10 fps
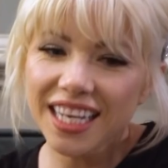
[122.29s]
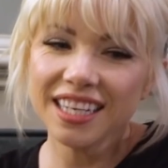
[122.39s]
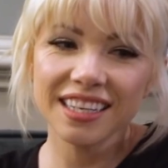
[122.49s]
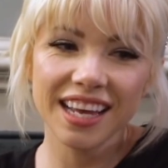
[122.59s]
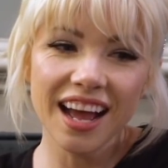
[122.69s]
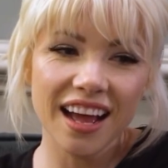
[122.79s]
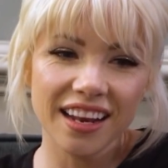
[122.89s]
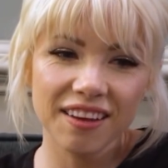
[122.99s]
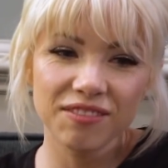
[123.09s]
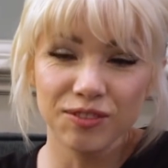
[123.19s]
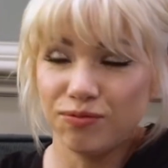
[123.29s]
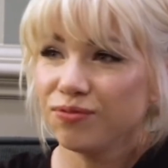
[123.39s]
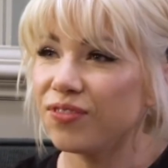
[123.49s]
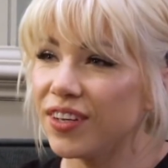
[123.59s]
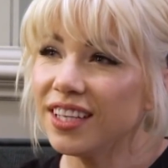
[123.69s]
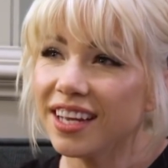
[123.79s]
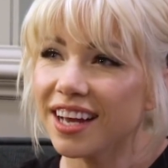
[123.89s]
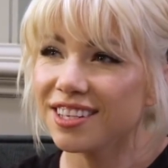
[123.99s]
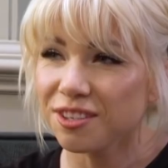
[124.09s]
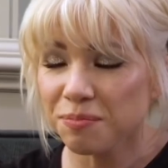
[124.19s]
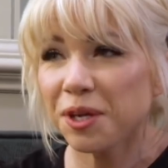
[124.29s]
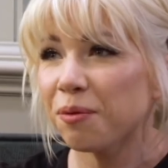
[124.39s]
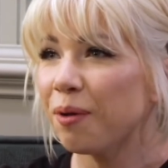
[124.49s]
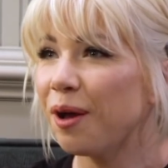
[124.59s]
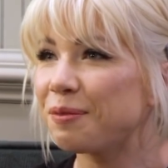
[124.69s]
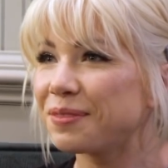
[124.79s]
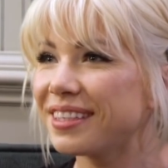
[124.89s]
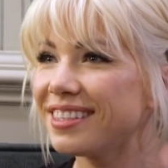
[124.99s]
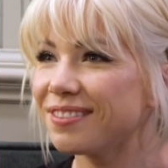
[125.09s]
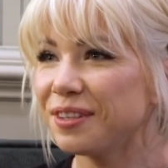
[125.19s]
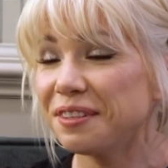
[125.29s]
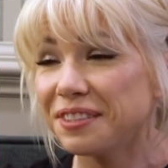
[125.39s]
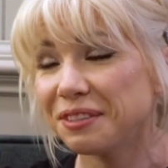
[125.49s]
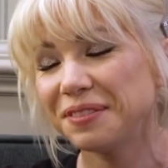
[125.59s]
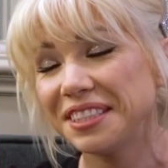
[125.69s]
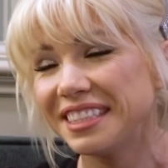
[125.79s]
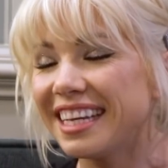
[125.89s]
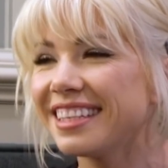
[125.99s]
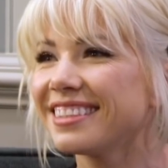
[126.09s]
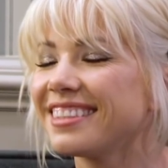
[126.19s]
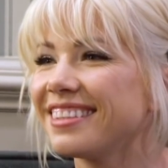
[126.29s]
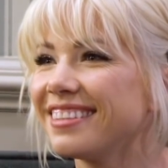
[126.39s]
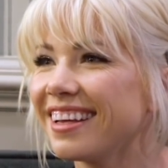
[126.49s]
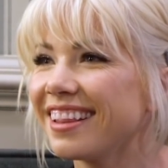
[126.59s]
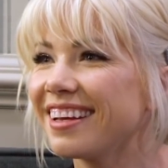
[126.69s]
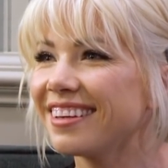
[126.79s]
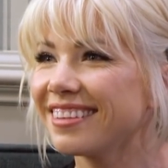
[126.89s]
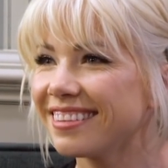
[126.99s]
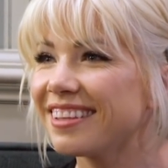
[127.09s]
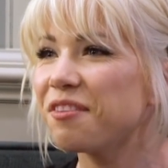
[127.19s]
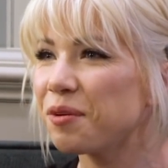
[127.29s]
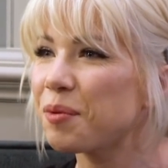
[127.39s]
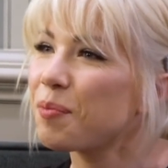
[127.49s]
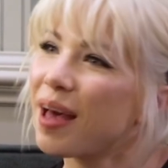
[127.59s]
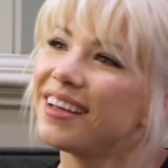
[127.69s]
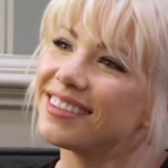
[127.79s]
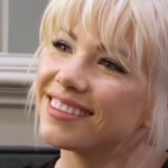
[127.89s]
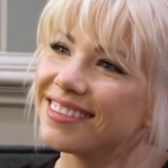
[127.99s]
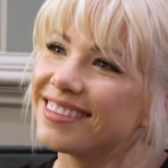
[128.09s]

And yeah, and I feel like I should meet your mom because we have similar tastes and I think, think we'd be pals.